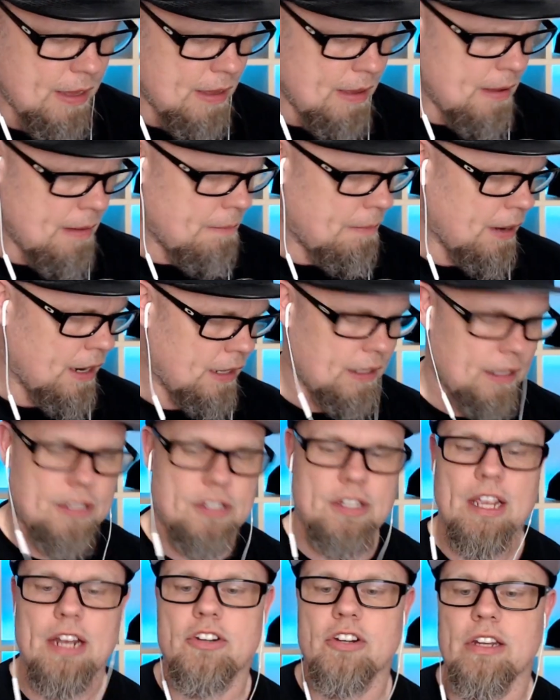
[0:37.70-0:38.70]
But
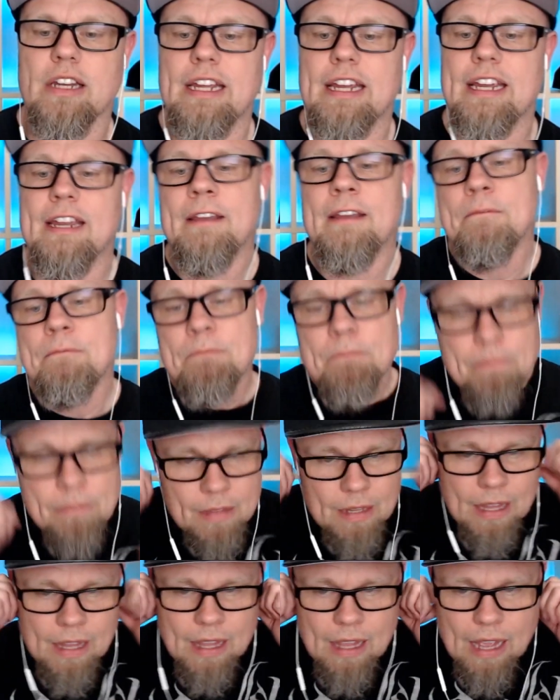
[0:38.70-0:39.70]
essentially,
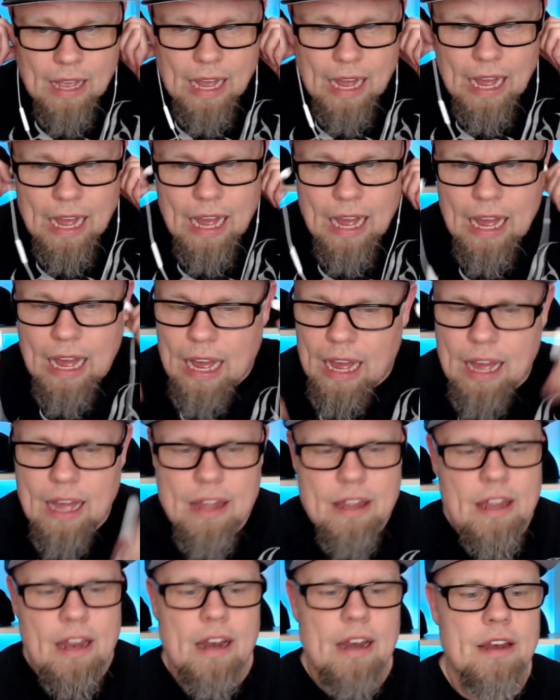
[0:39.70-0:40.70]

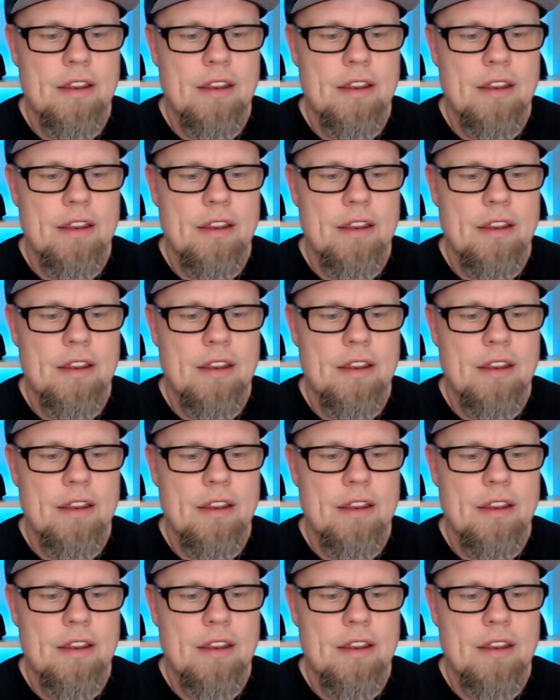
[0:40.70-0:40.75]
uh,